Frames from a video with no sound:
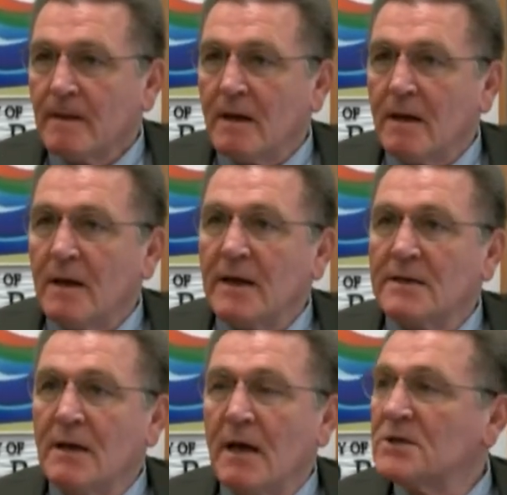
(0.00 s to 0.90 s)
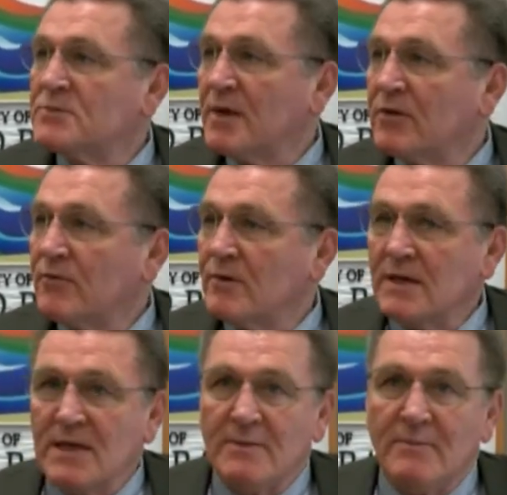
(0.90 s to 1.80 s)
acknowledgement through
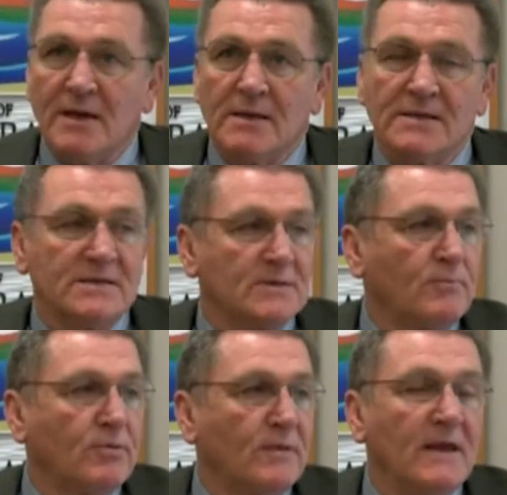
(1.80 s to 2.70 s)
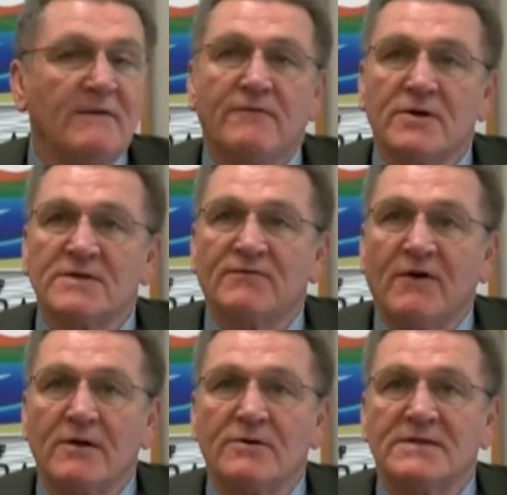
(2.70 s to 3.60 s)
an email, as the first
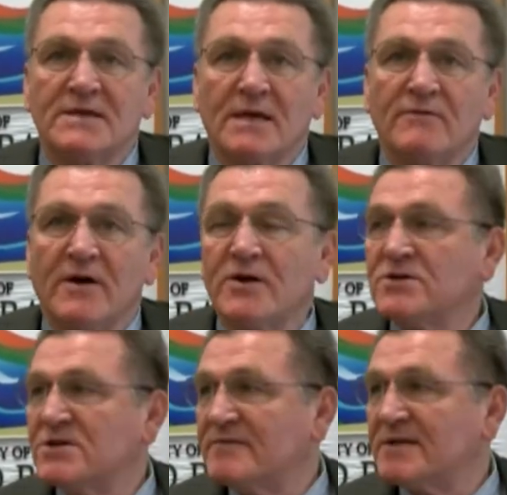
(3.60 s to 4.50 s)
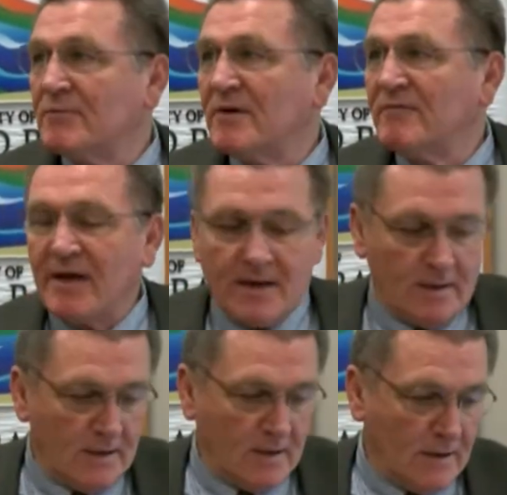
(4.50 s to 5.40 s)
father-son fire chiefs that we've
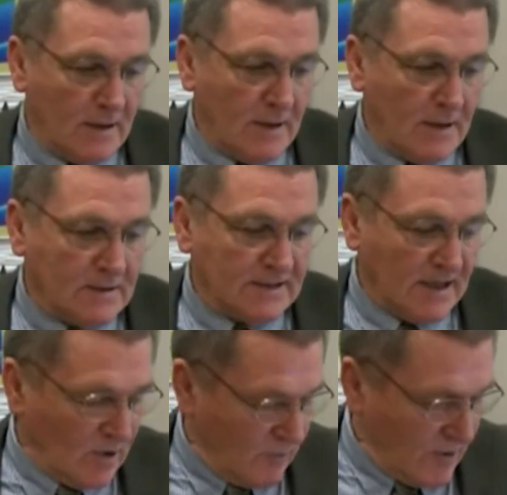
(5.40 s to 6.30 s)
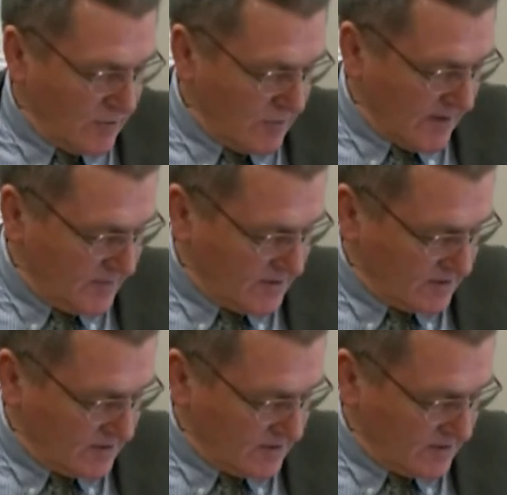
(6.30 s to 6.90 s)
had in the city of Grand Rapids.